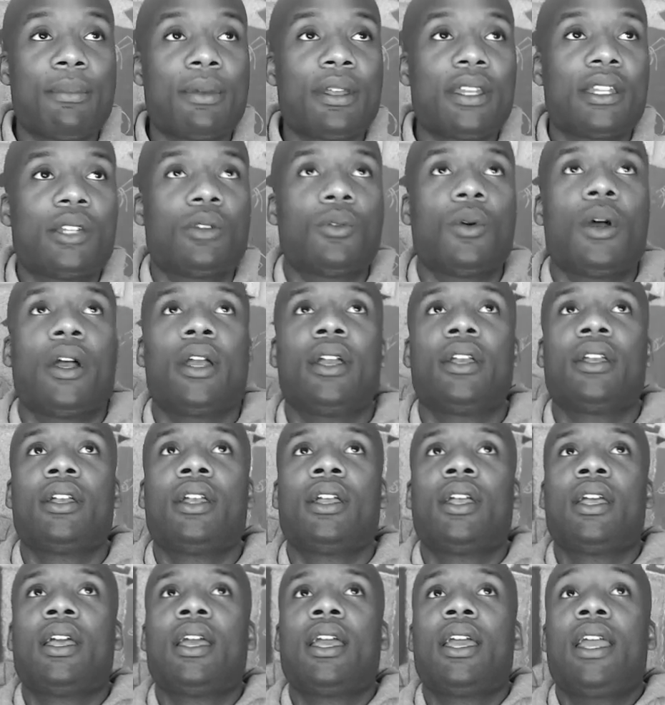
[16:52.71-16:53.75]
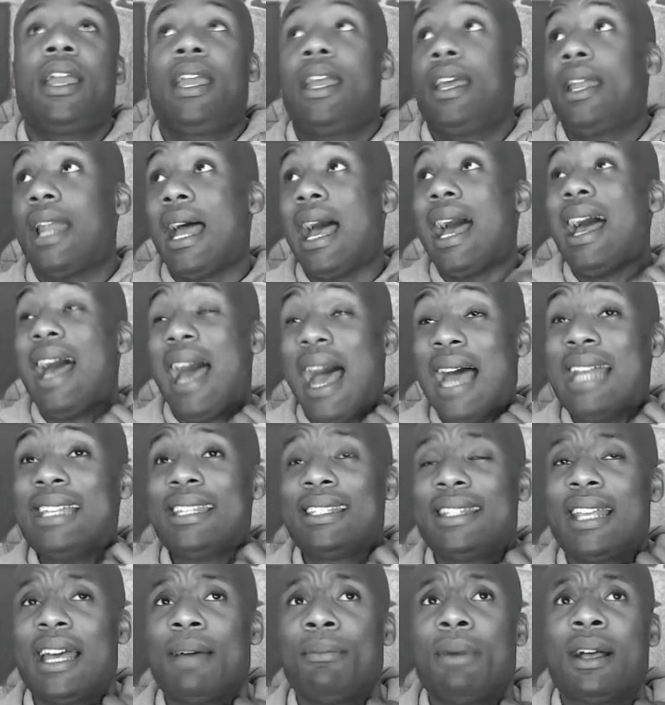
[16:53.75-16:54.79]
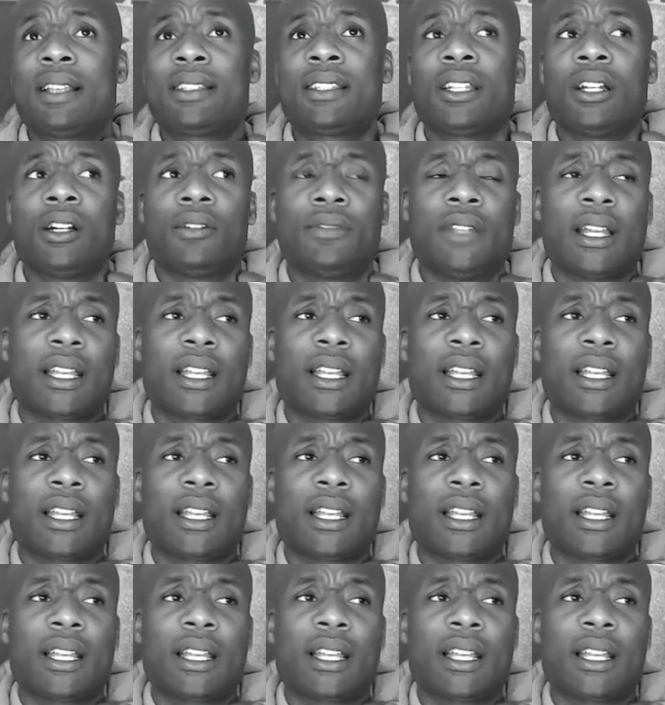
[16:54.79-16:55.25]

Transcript: anyway. And I did that myself.